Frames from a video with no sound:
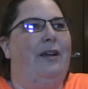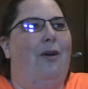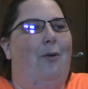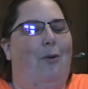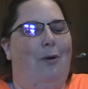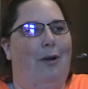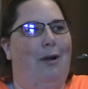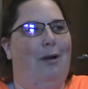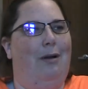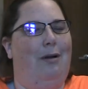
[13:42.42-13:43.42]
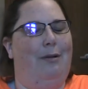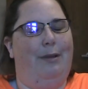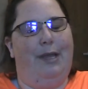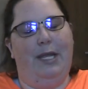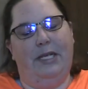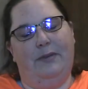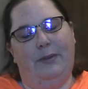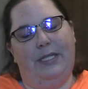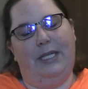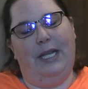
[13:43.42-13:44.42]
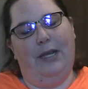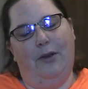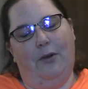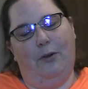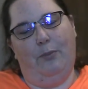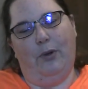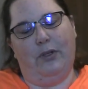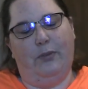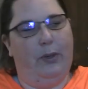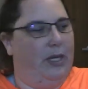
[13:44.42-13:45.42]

or things we see, or books we